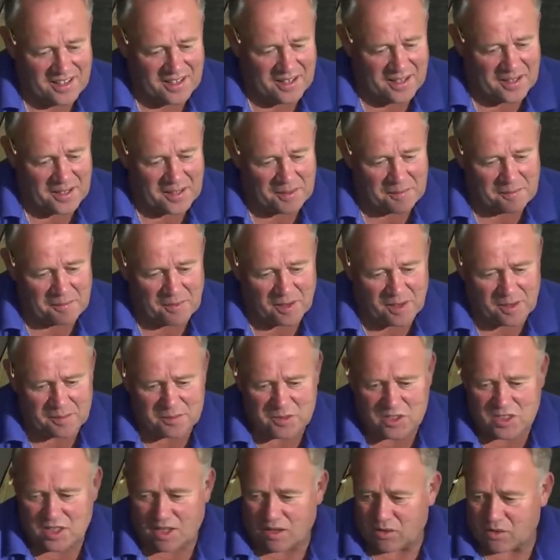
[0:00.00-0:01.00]
I'm
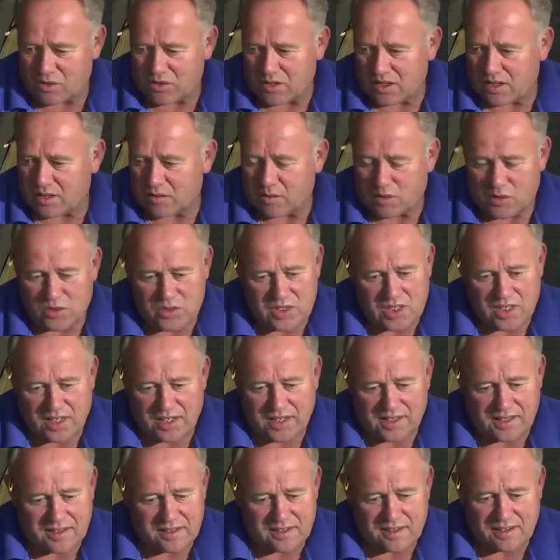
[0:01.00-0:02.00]
told that it will
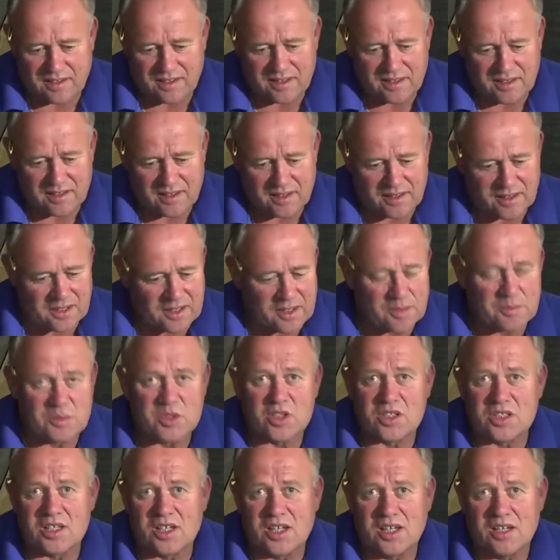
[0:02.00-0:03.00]
take an
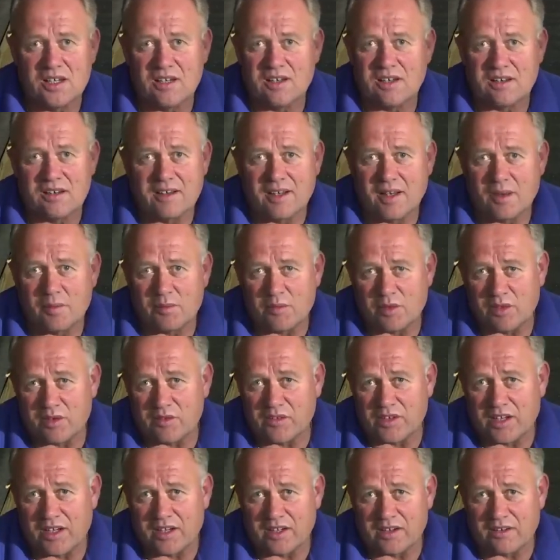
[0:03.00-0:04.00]
obscene number
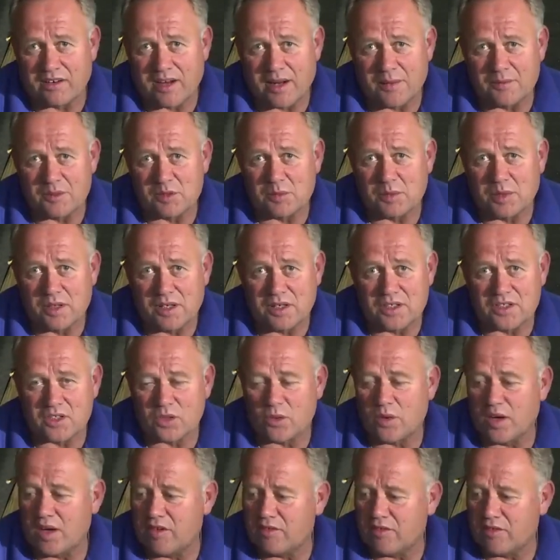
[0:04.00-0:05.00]
of kilograms per
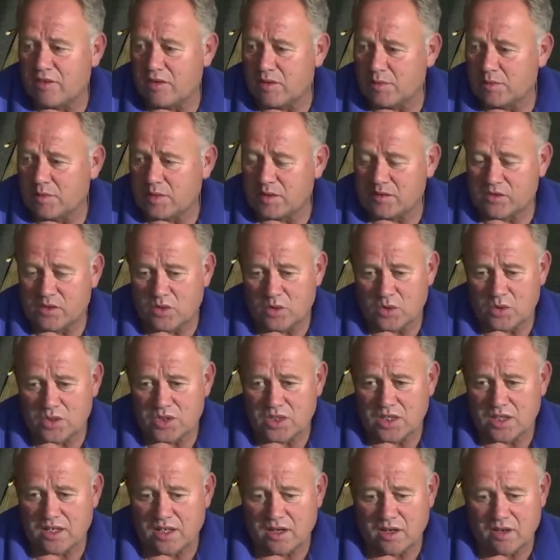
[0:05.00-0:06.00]
square foot, but of course
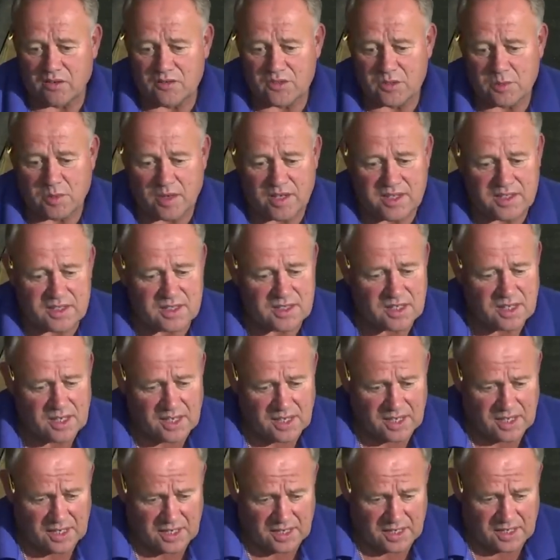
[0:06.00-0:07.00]
in a loft space
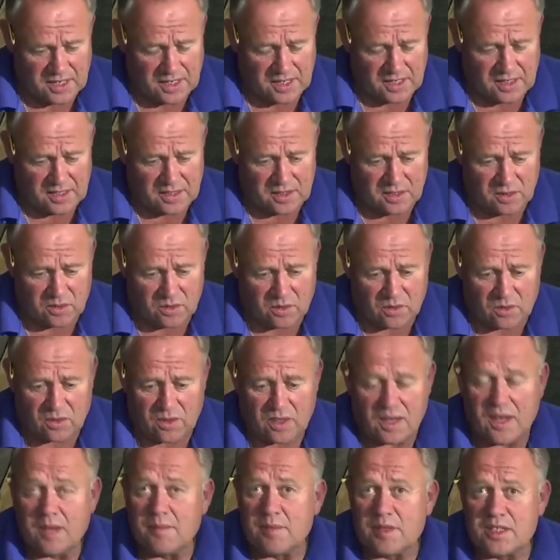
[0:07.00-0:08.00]
you're
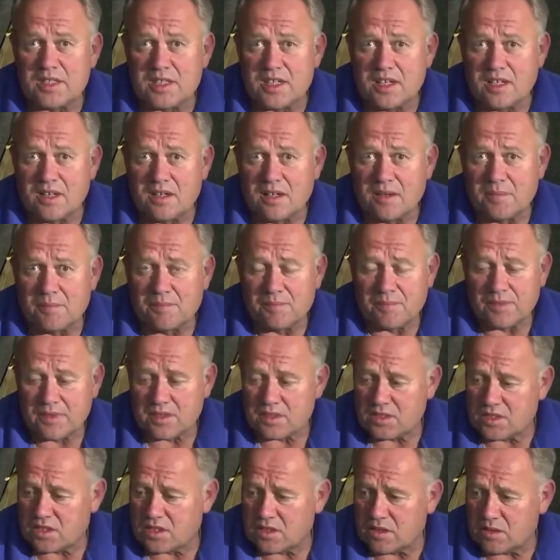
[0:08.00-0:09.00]
limited
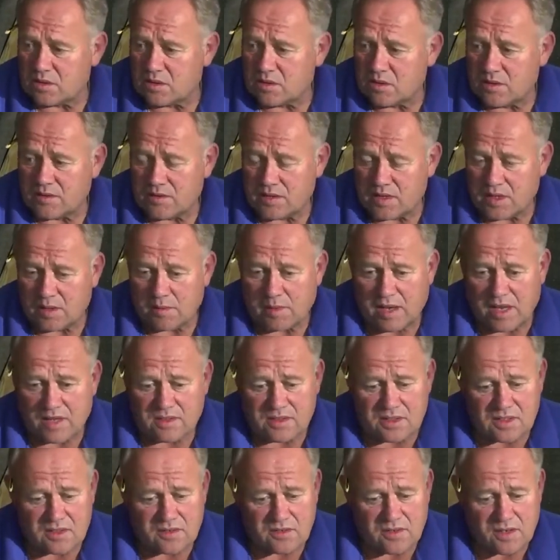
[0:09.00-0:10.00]
to the
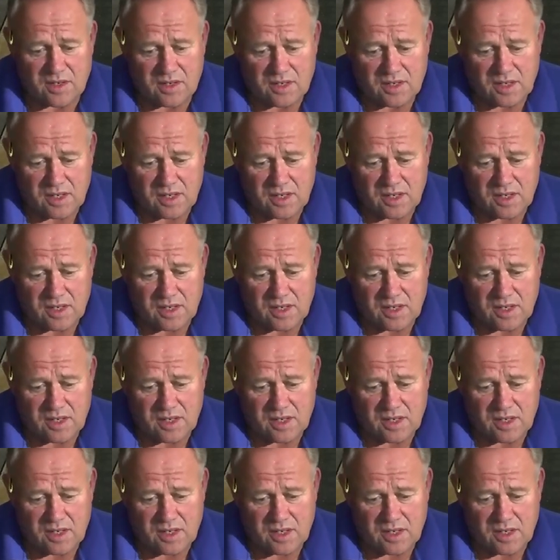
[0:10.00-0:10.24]
amount of